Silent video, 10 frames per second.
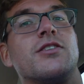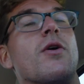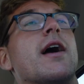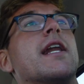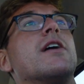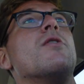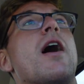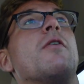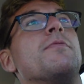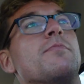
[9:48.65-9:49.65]
so I got to go
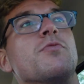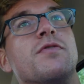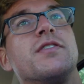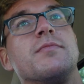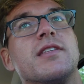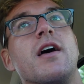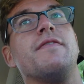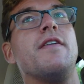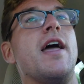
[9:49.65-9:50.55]
help him move some stuff,